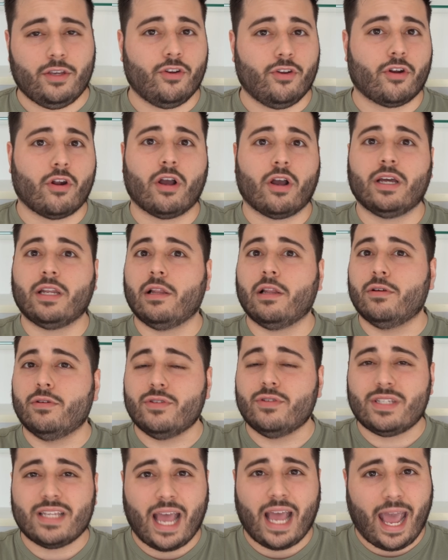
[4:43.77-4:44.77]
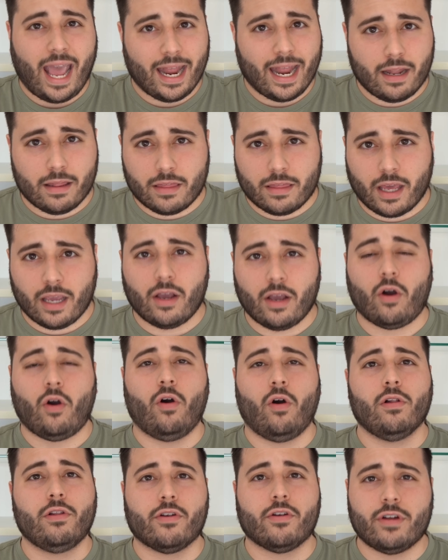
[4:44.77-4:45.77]
You're not gonna lose anything,
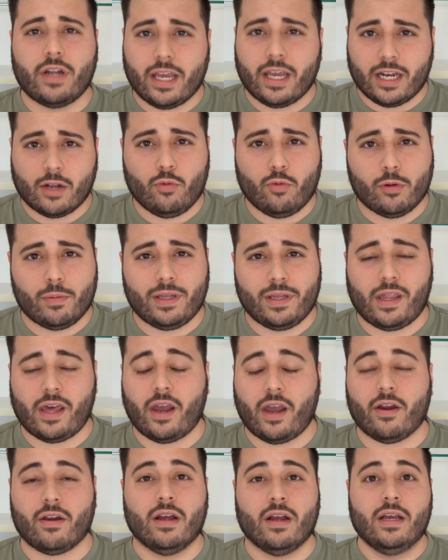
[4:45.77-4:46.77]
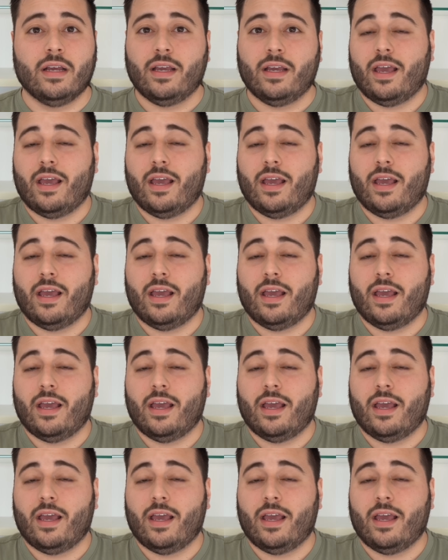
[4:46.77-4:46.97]
all your data will be there,